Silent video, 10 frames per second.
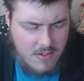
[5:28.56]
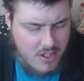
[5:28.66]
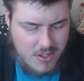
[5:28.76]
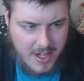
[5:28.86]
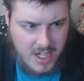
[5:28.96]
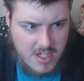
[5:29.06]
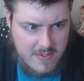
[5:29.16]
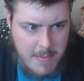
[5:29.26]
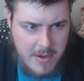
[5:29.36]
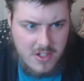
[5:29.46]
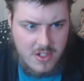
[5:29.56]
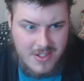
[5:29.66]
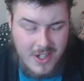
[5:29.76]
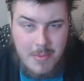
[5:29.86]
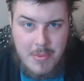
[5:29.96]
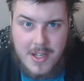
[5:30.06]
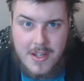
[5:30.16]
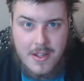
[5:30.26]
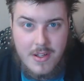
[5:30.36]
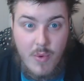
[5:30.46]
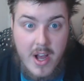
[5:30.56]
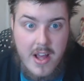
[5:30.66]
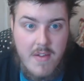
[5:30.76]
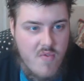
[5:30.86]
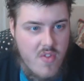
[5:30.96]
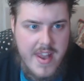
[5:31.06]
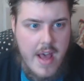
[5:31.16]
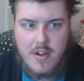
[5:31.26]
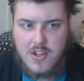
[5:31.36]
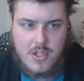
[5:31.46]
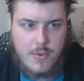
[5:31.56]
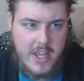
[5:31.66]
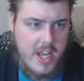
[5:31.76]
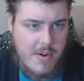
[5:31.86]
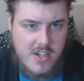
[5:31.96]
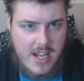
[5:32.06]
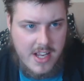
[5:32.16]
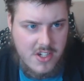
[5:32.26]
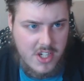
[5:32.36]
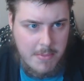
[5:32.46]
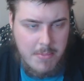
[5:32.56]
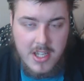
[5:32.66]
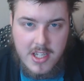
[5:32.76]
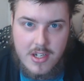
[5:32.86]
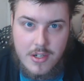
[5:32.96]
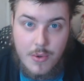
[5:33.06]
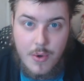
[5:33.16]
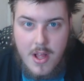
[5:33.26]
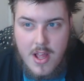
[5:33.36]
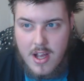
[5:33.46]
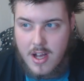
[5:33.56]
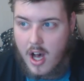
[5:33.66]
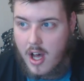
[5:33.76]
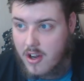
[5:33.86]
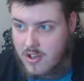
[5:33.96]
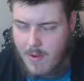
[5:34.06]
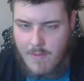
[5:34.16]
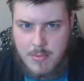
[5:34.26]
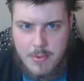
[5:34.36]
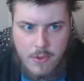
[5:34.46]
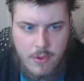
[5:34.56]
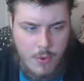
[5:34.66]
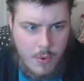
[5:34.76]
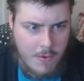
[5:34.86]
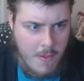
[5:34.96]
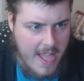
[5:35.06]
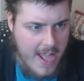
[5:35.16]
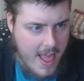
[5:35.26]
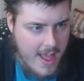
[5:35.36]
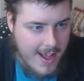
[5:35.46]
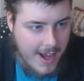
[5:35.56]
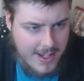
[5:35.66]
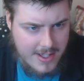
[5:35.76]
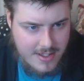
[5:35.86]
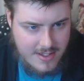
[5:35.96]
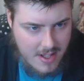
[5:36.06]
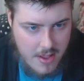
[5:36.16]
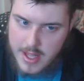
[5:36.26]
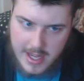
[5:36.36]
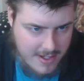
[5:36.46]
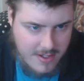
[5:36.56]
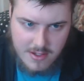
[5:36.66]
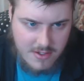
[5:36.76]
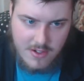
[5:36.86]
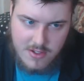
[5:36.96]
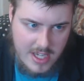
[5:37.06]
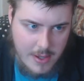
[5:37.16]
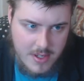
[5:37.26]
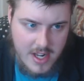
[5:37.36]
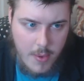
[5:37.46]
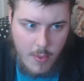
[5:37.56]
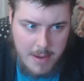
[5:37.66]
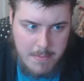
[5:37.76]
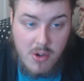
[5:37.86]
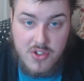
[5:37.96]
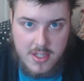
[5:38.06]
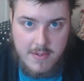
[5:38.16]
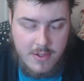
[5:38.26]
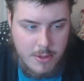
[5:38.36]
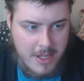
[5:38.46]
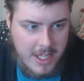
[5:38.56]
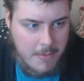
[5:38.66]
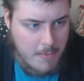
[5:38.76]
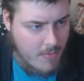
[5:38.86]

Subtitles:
strange feminist utopia, where never do you hear a challenging opinion or an uncomfortable thought. And that does not sound in any way positive to me.